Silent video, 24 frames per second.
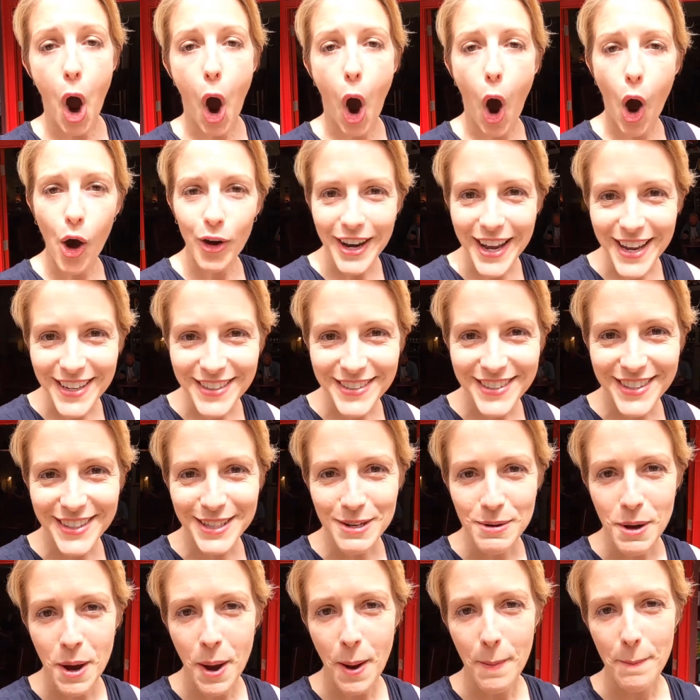
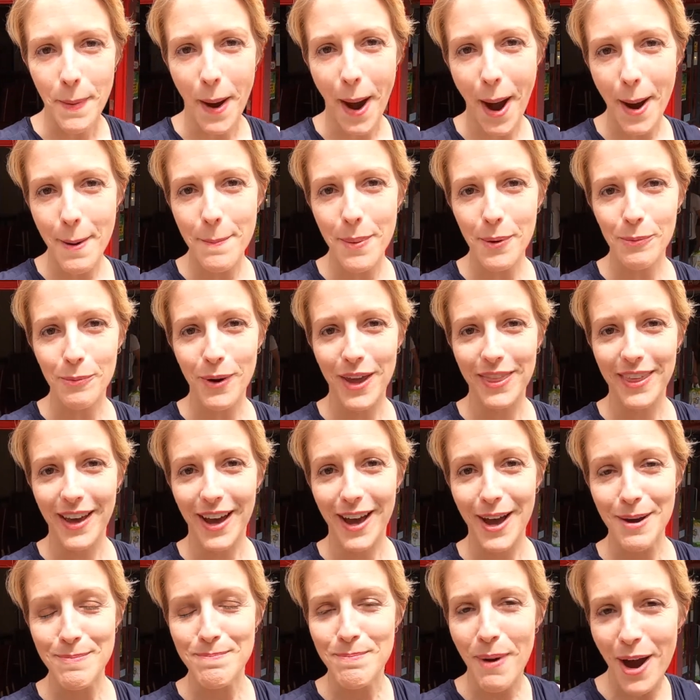honest pub with
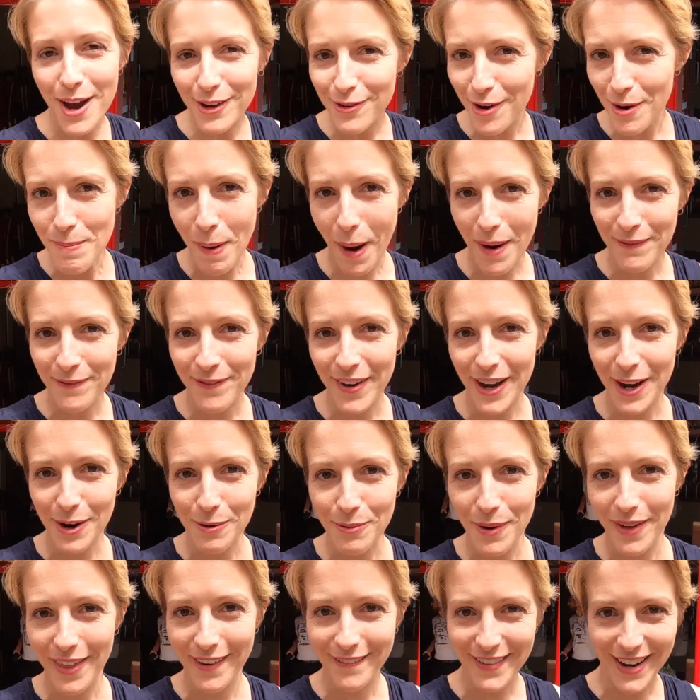a micro pub feel,
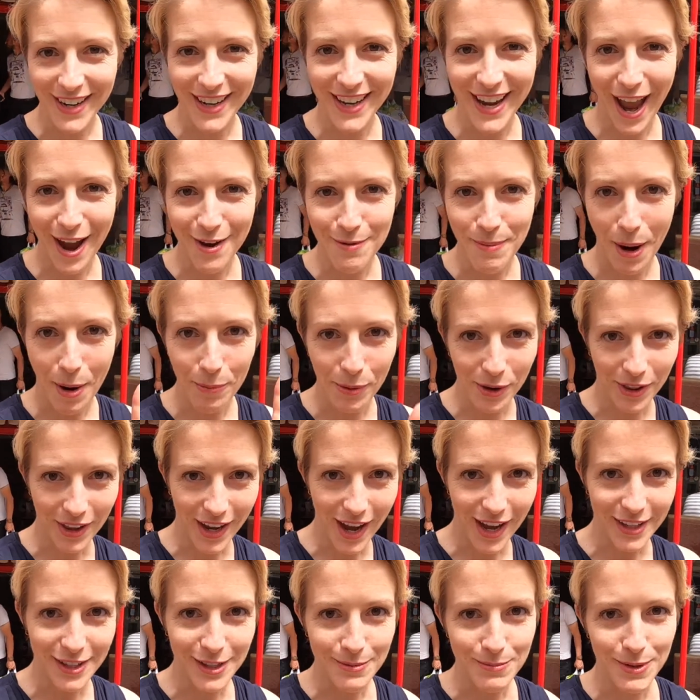where they really care about what the
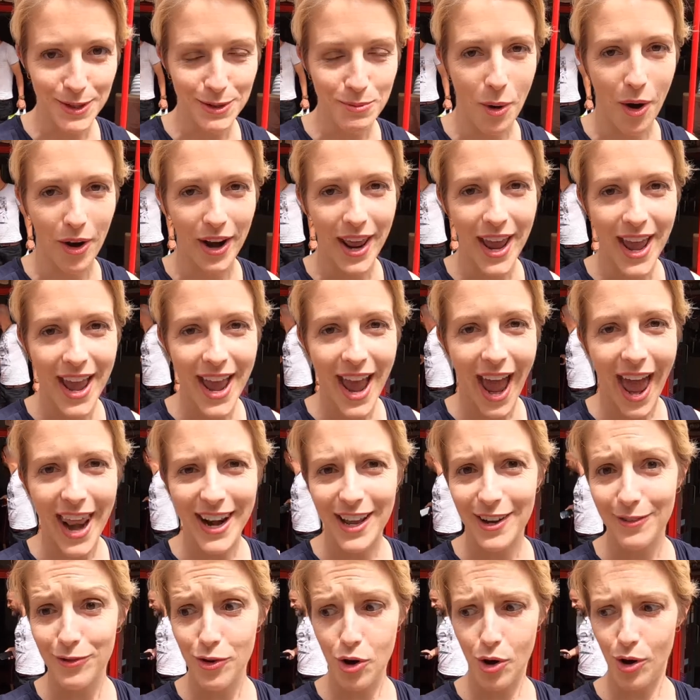customers want, and
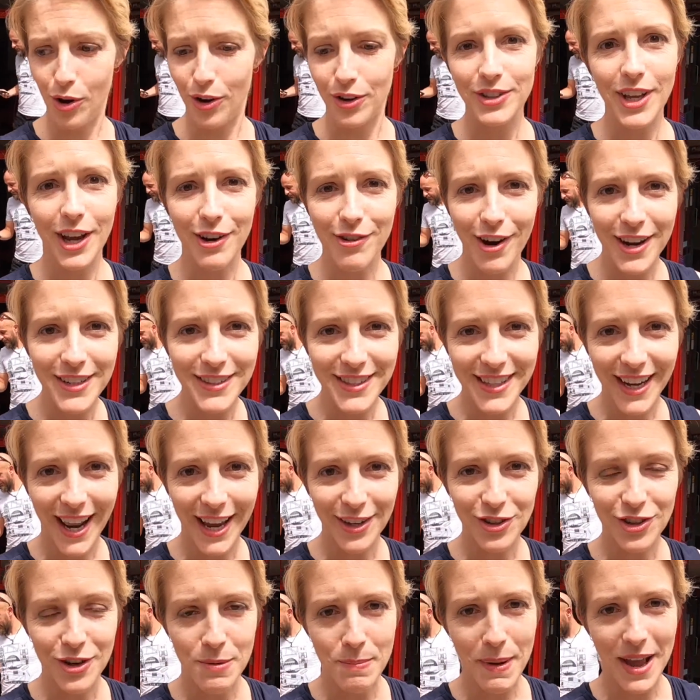of course a great
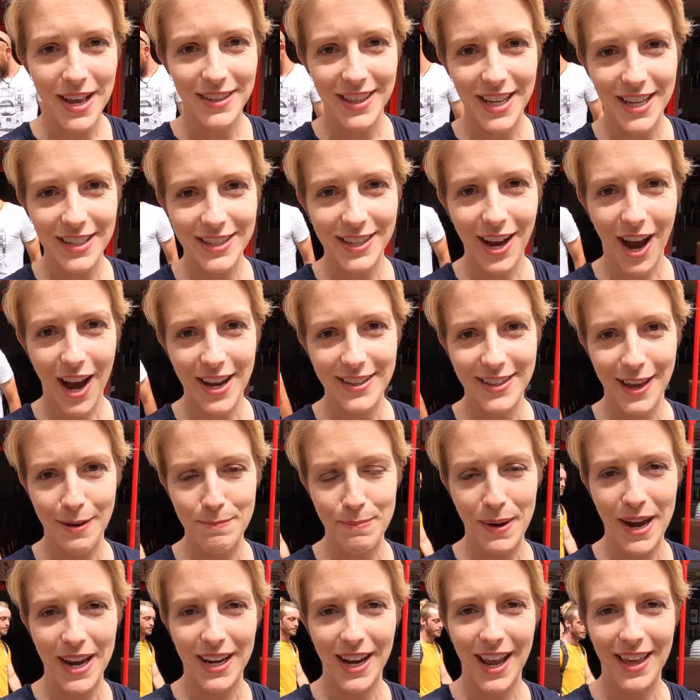selection of beers. These guys have
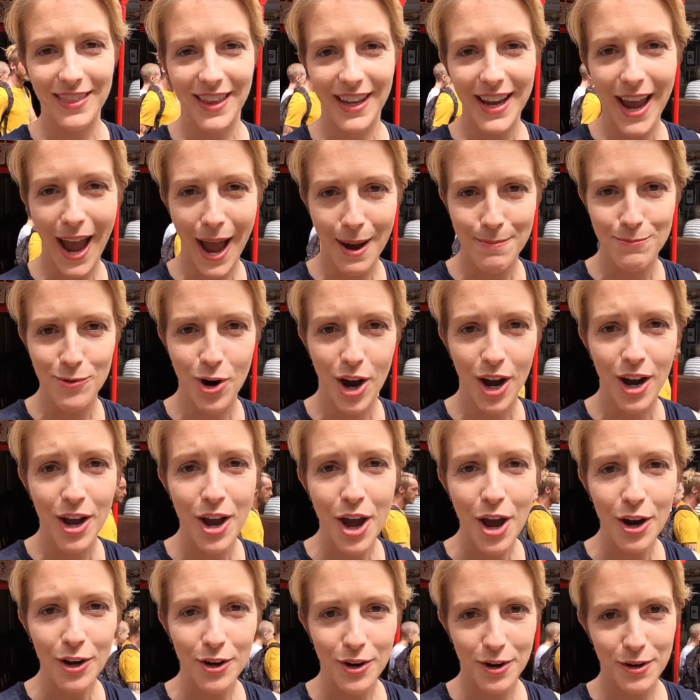been in the Camera
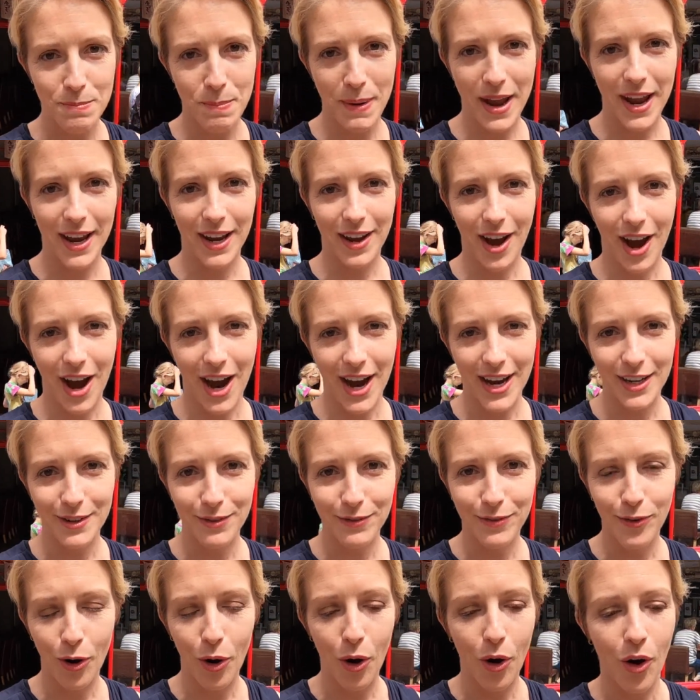Good Beer Guide
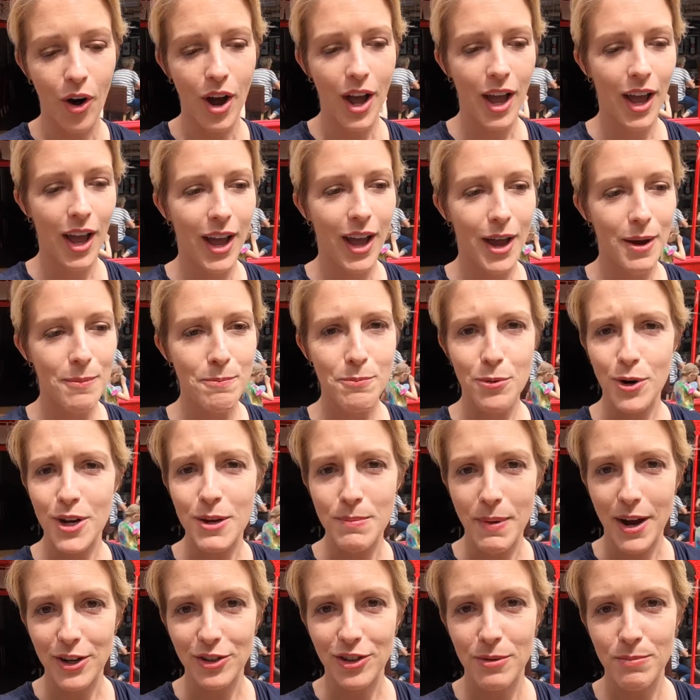for pretty
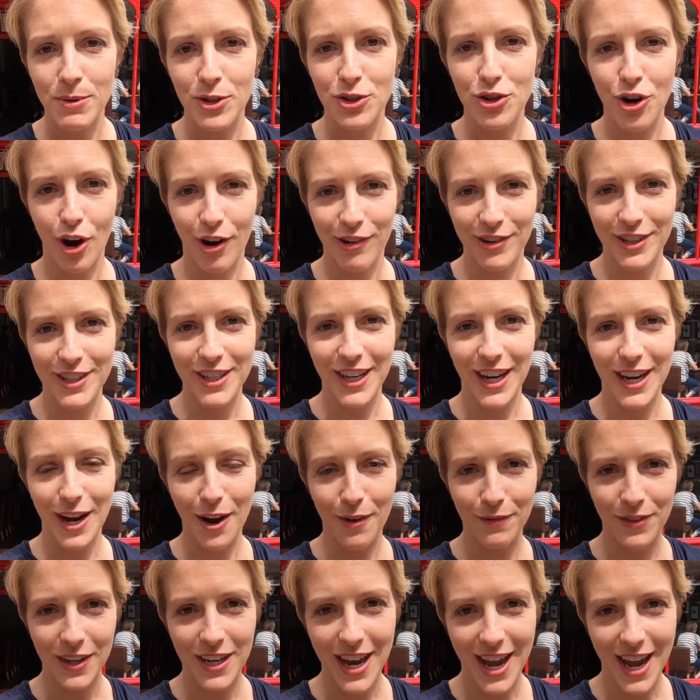much the majority
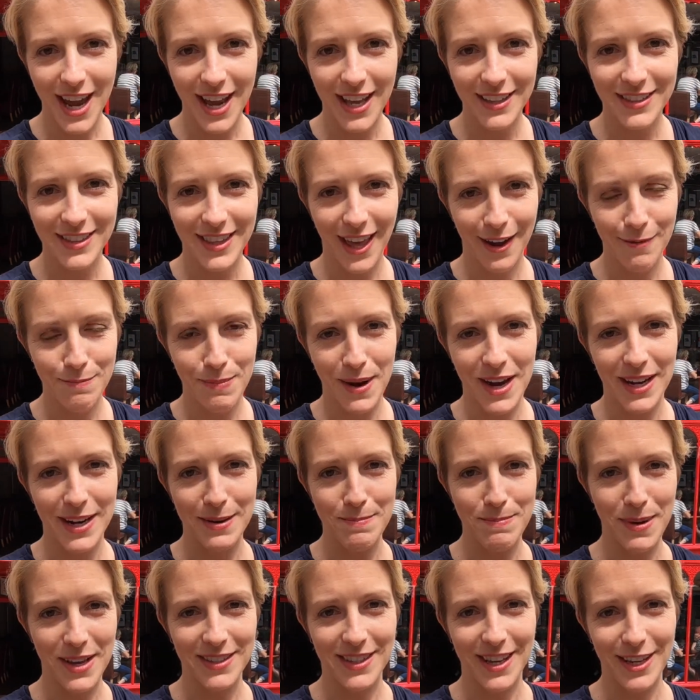of the years they've been in
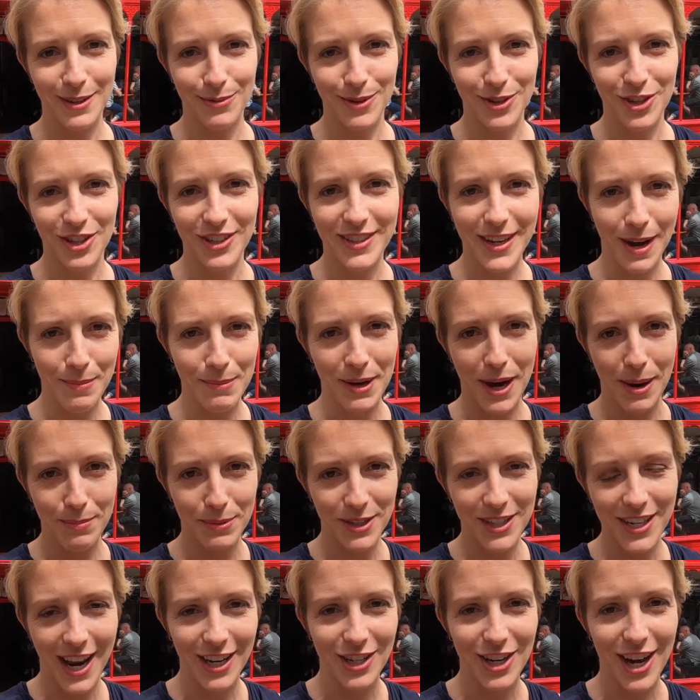business, which is coming up
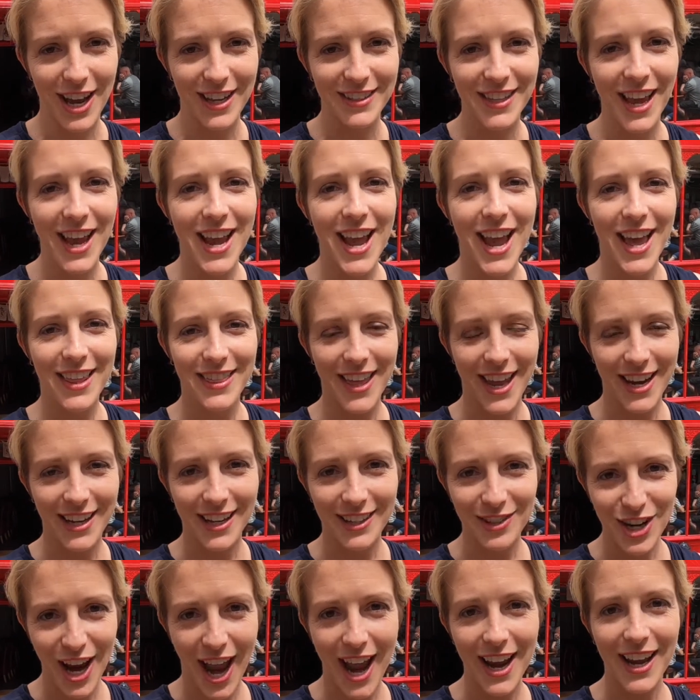to 10 years. Then
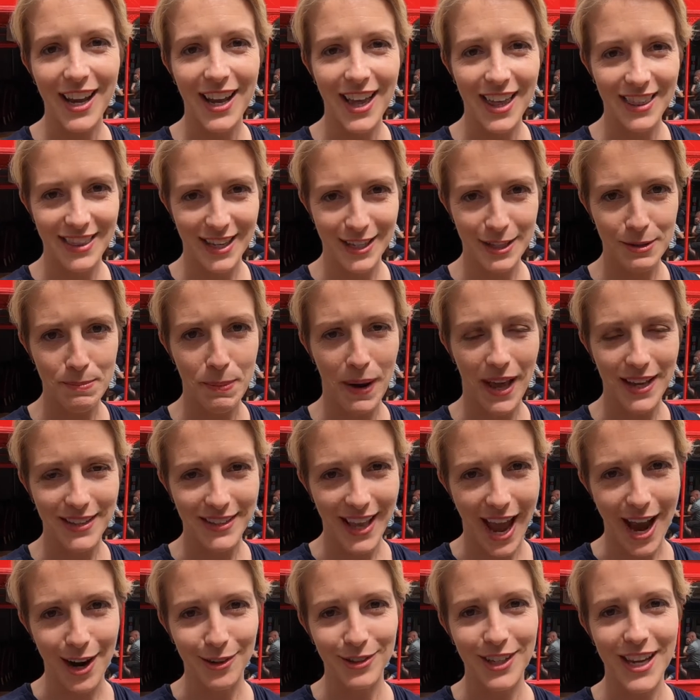check this place
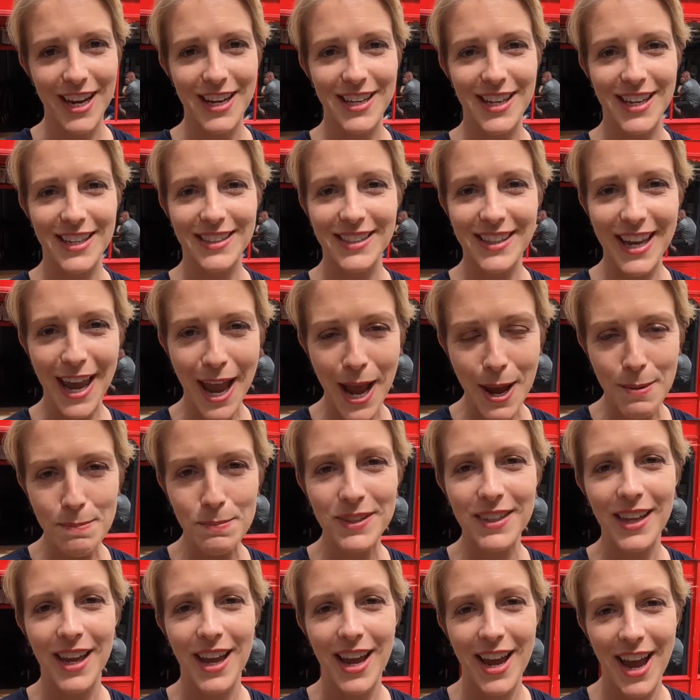out. It is
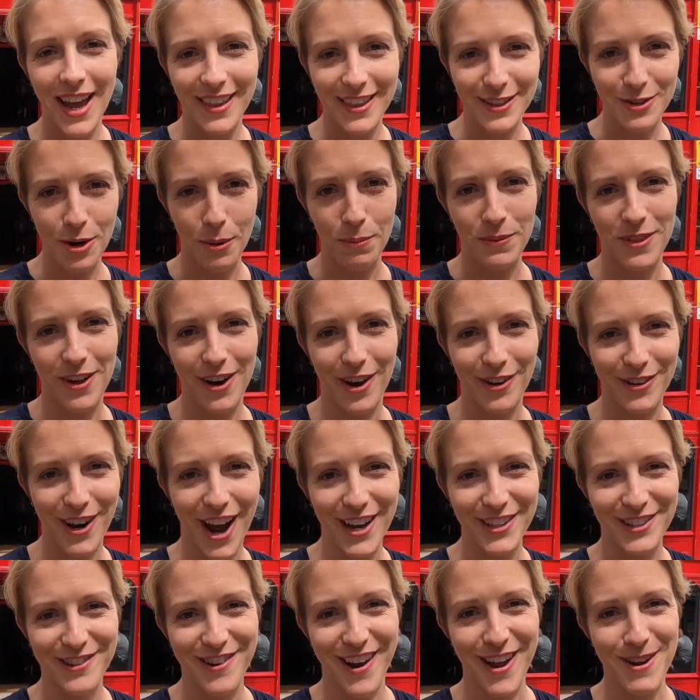Kipps at the top of the old
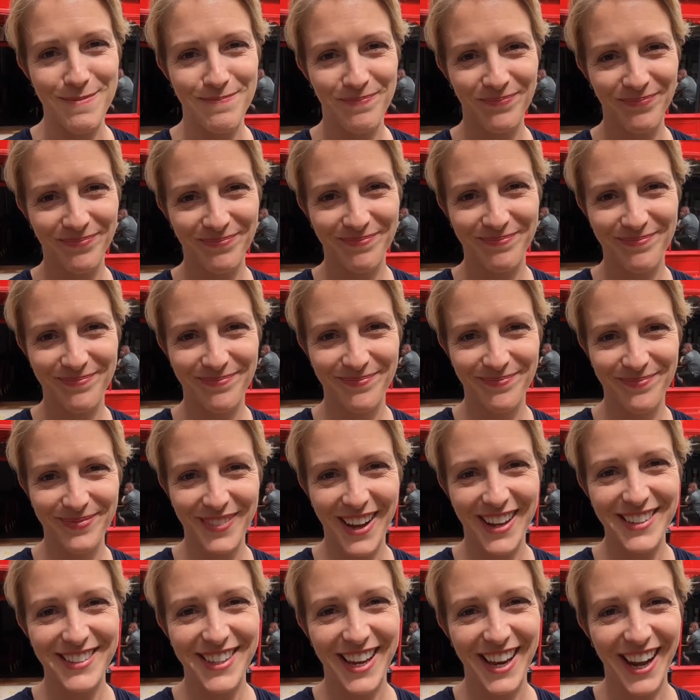High Street.
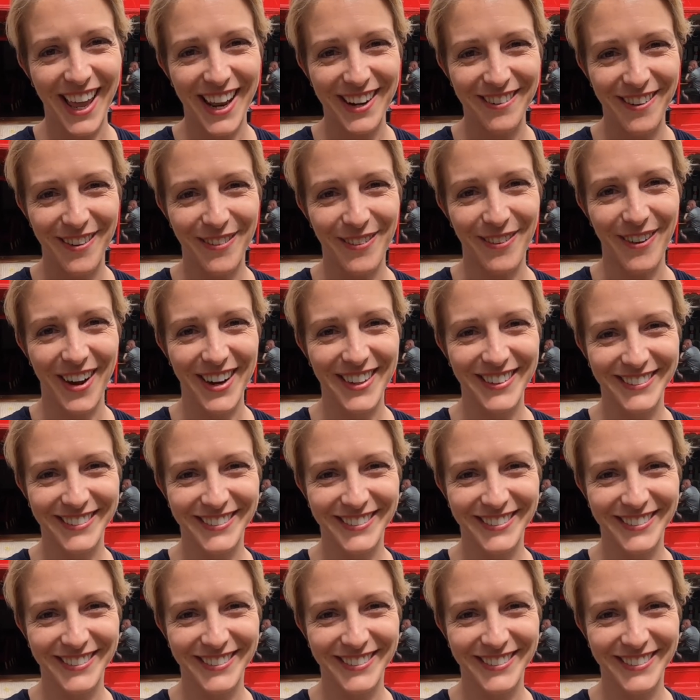See you later, everyone.